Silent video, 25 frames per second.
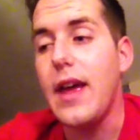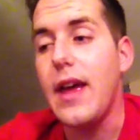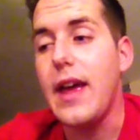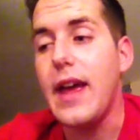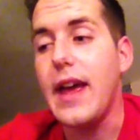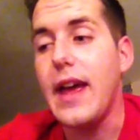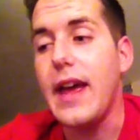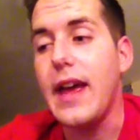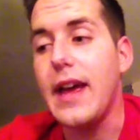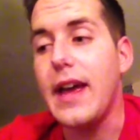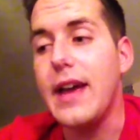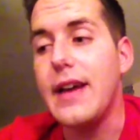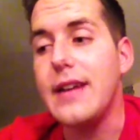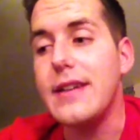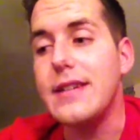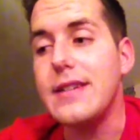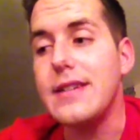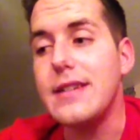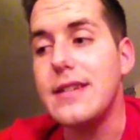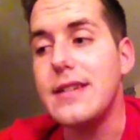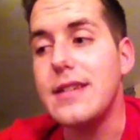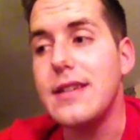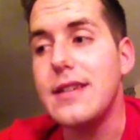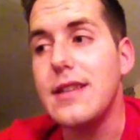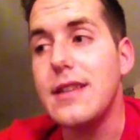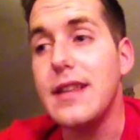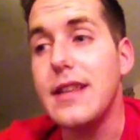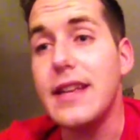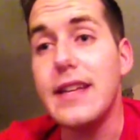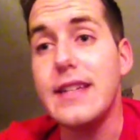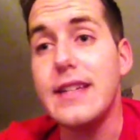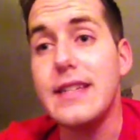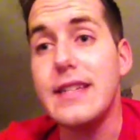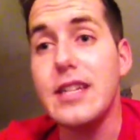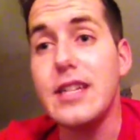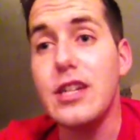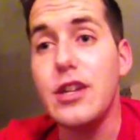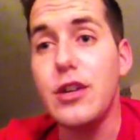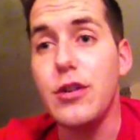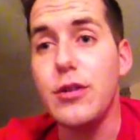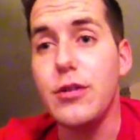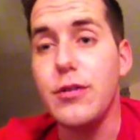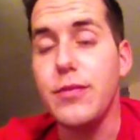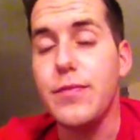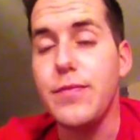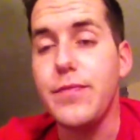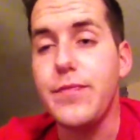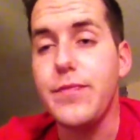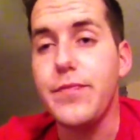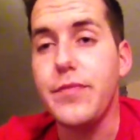And they continued.
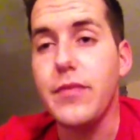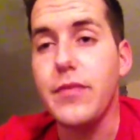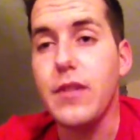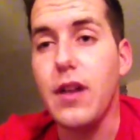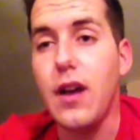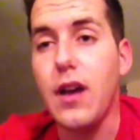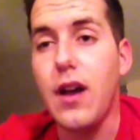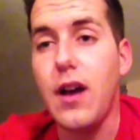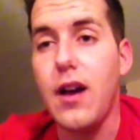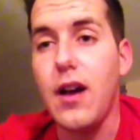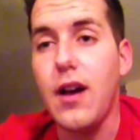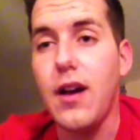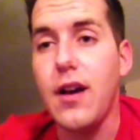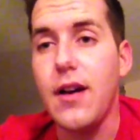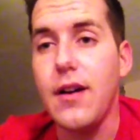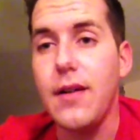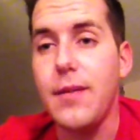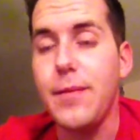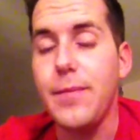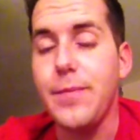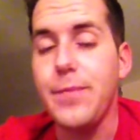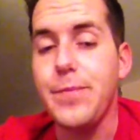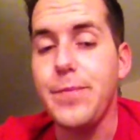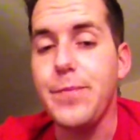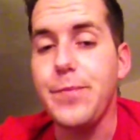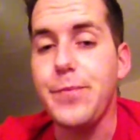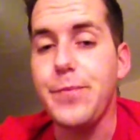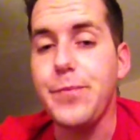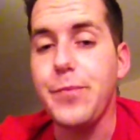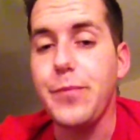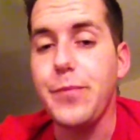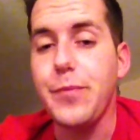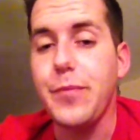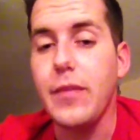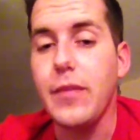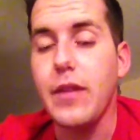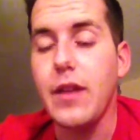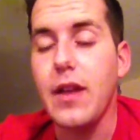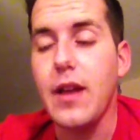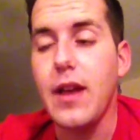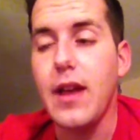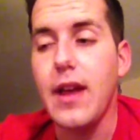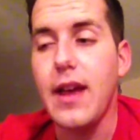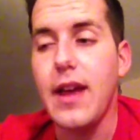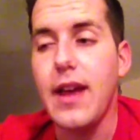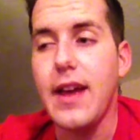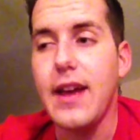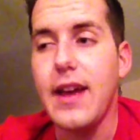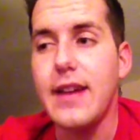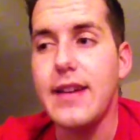And
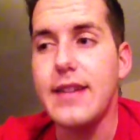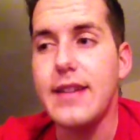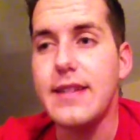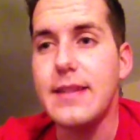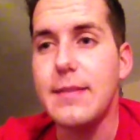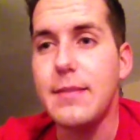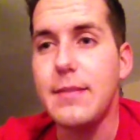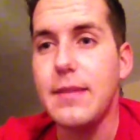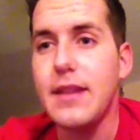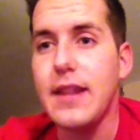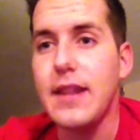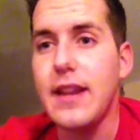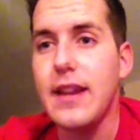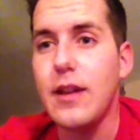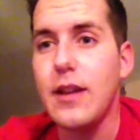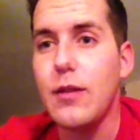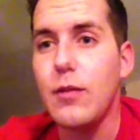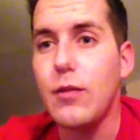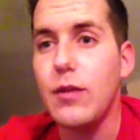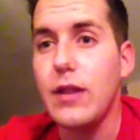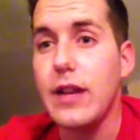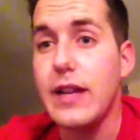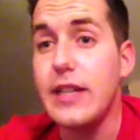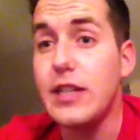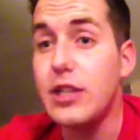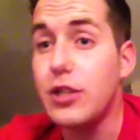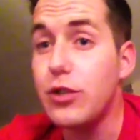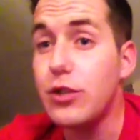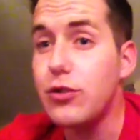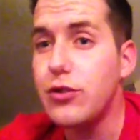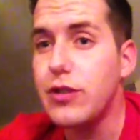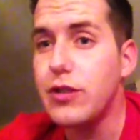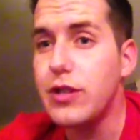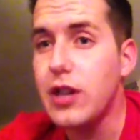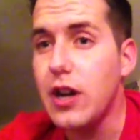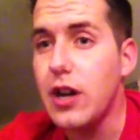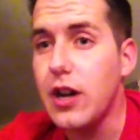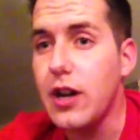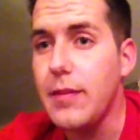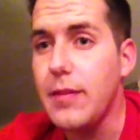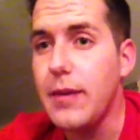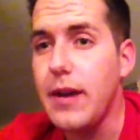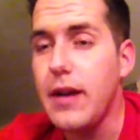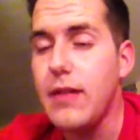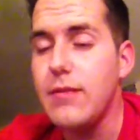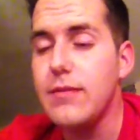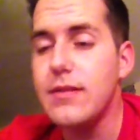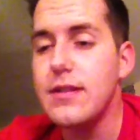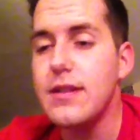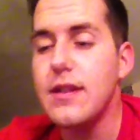it's something that I don't like to usually talk
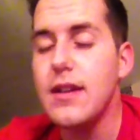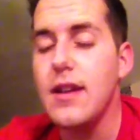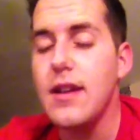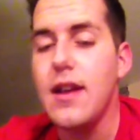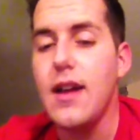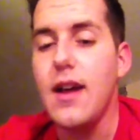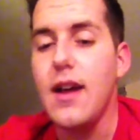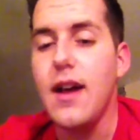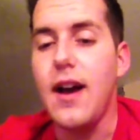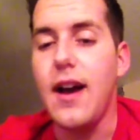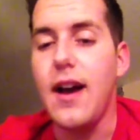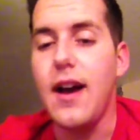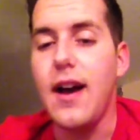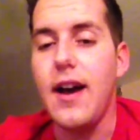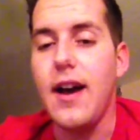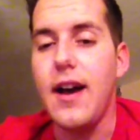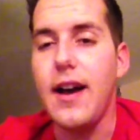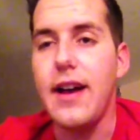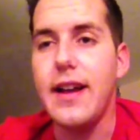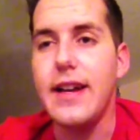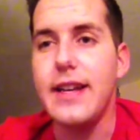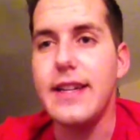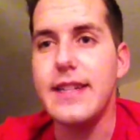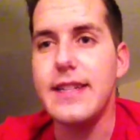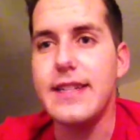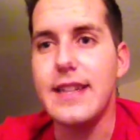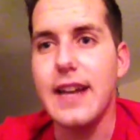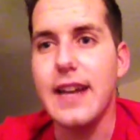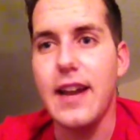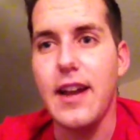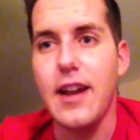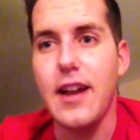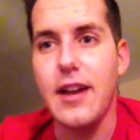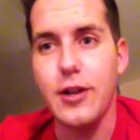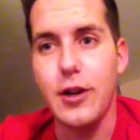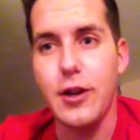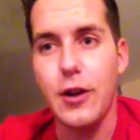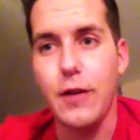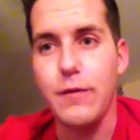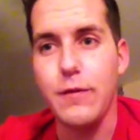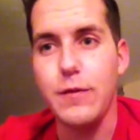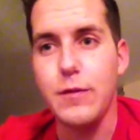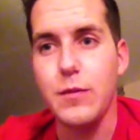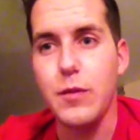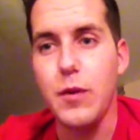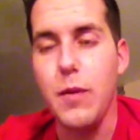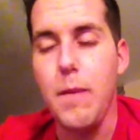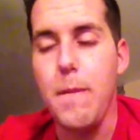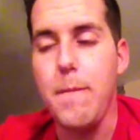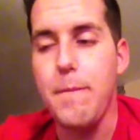about. It is kind of
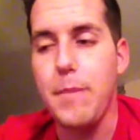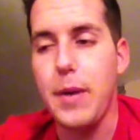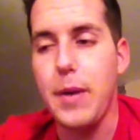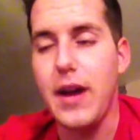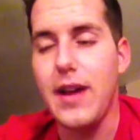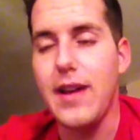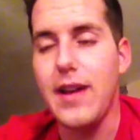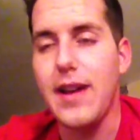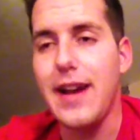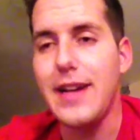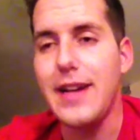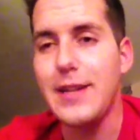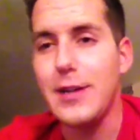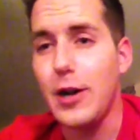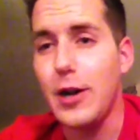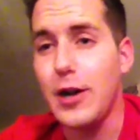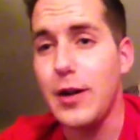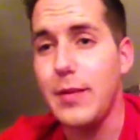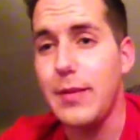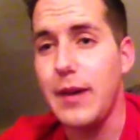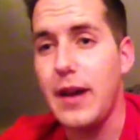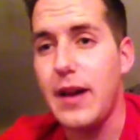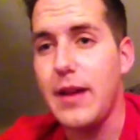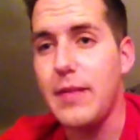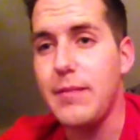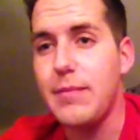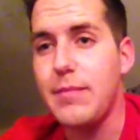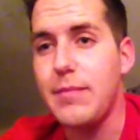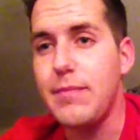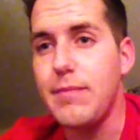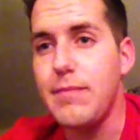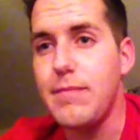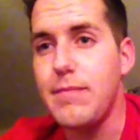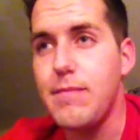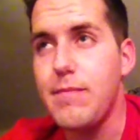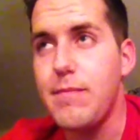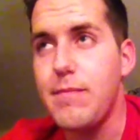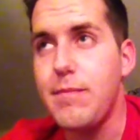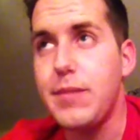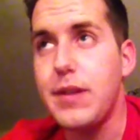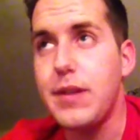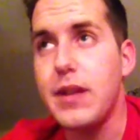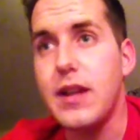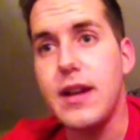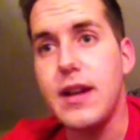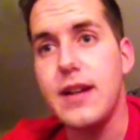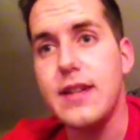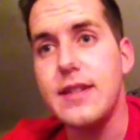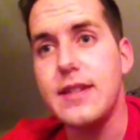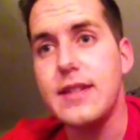uncomfortable, but I talk about it
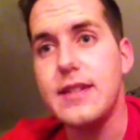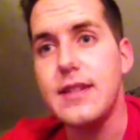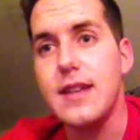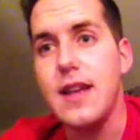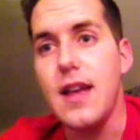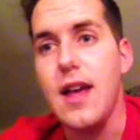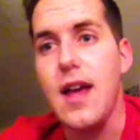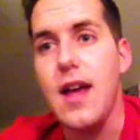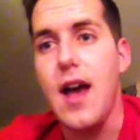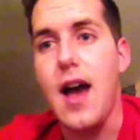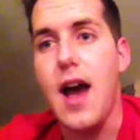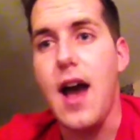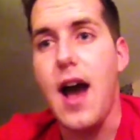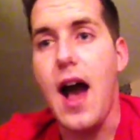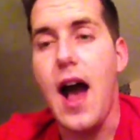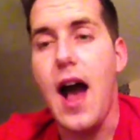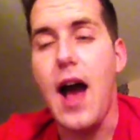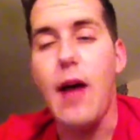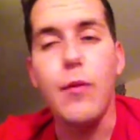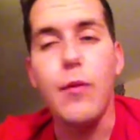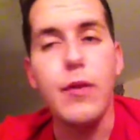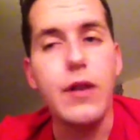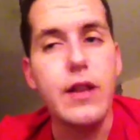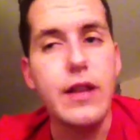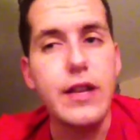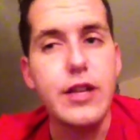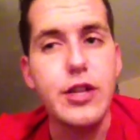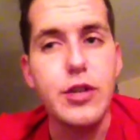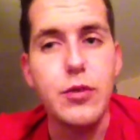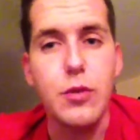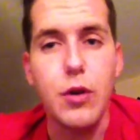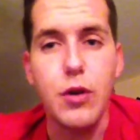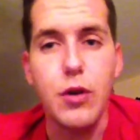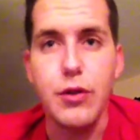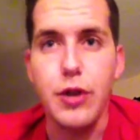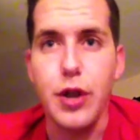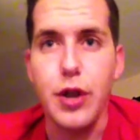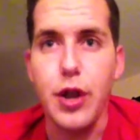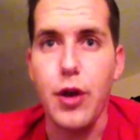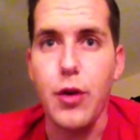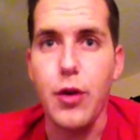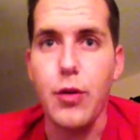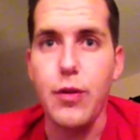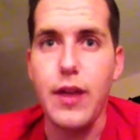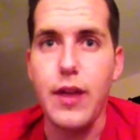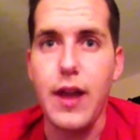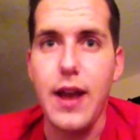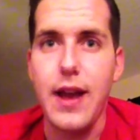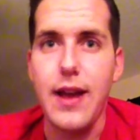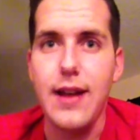because I want to let you all
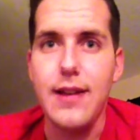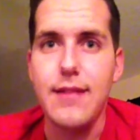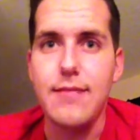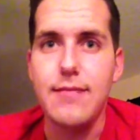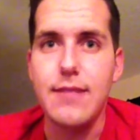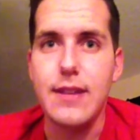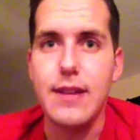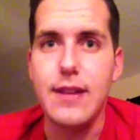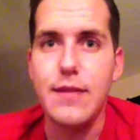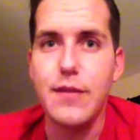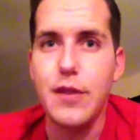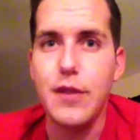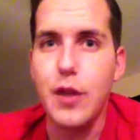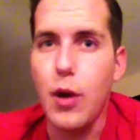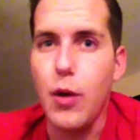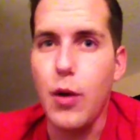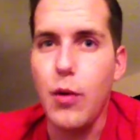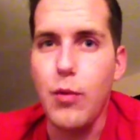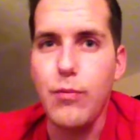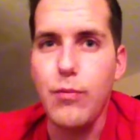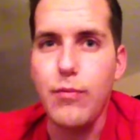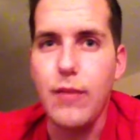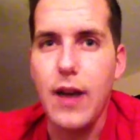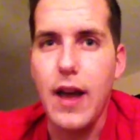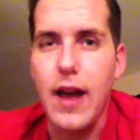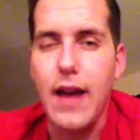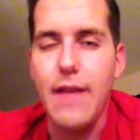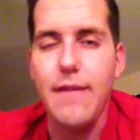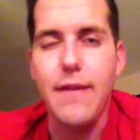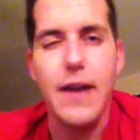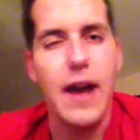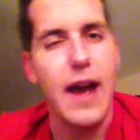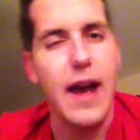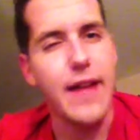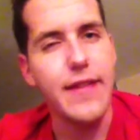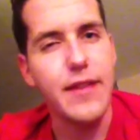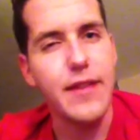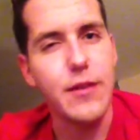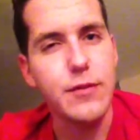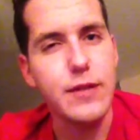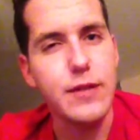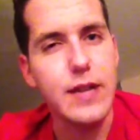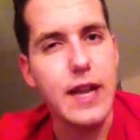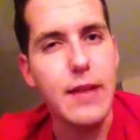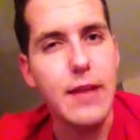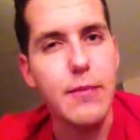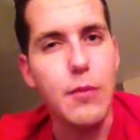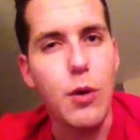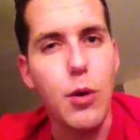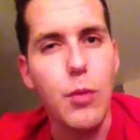know that even though I've had those
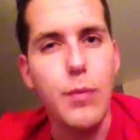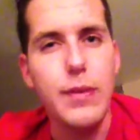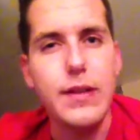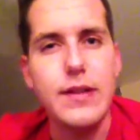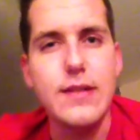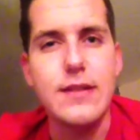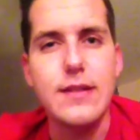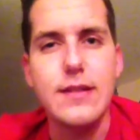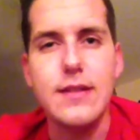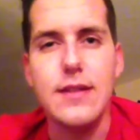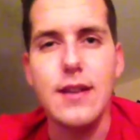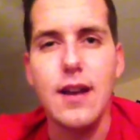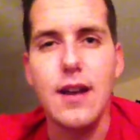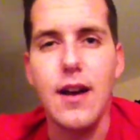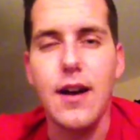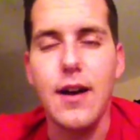kind of moments,